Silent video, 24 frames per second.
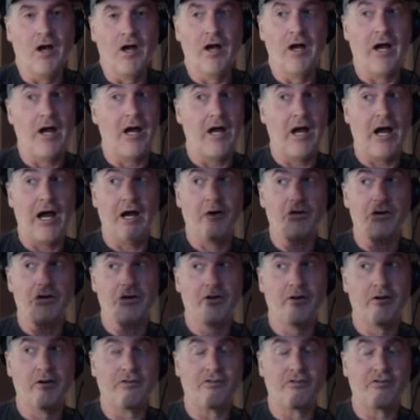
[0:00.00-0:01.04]
Howie
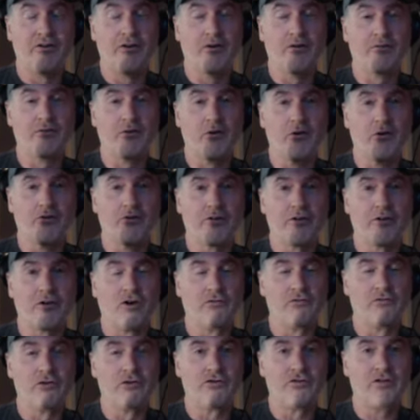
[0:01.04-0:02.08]
is here, of course, in
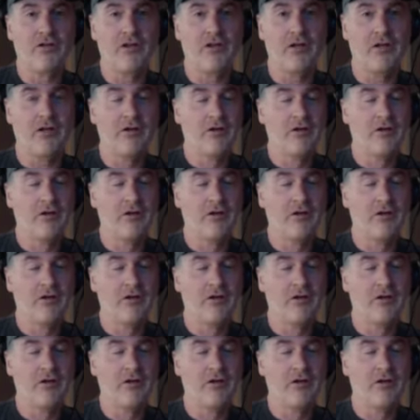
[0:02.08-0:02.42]
Culver City.